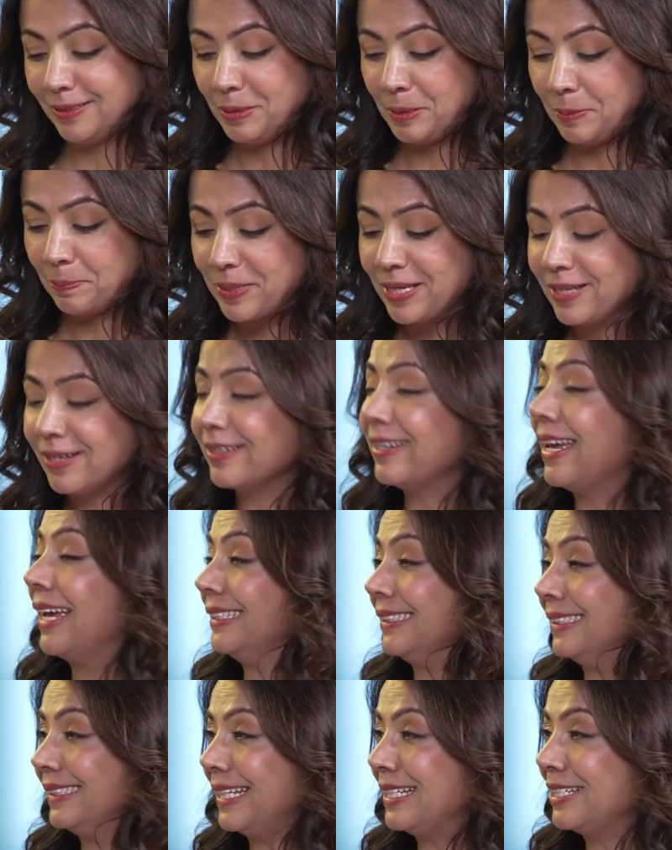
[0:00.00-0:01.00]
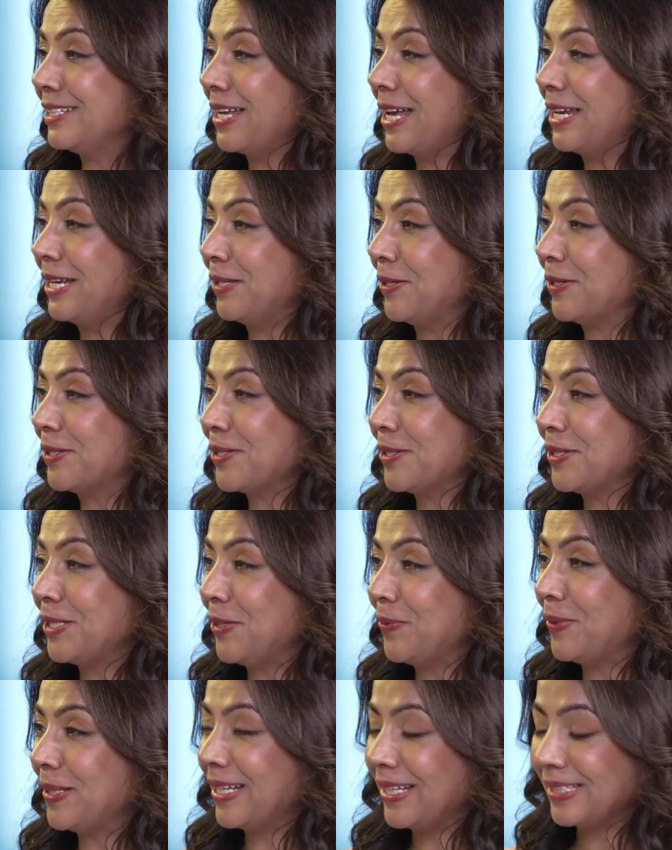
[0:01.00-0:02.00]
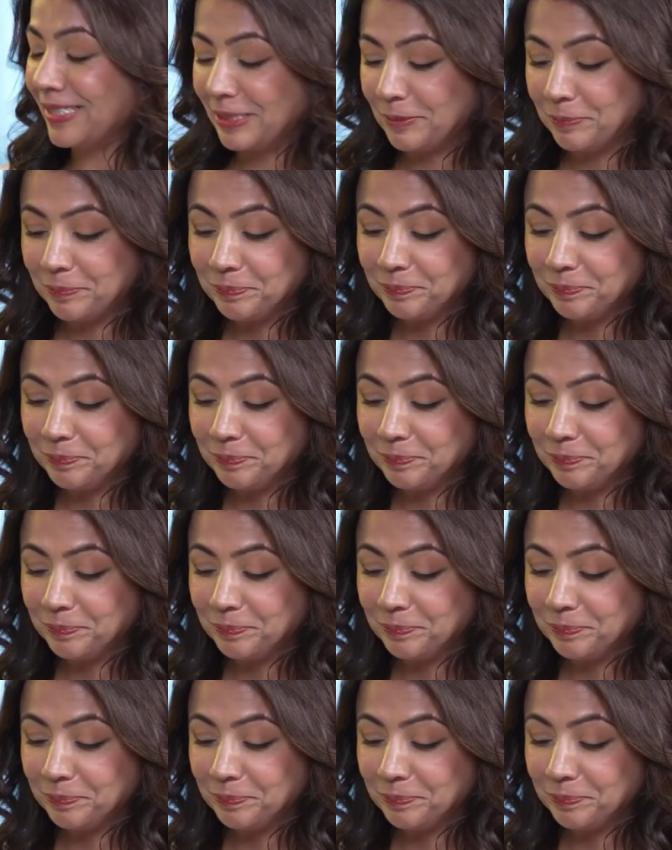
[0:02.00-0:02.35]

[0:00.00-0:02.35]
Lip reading: being a guest and sharing your journey with us.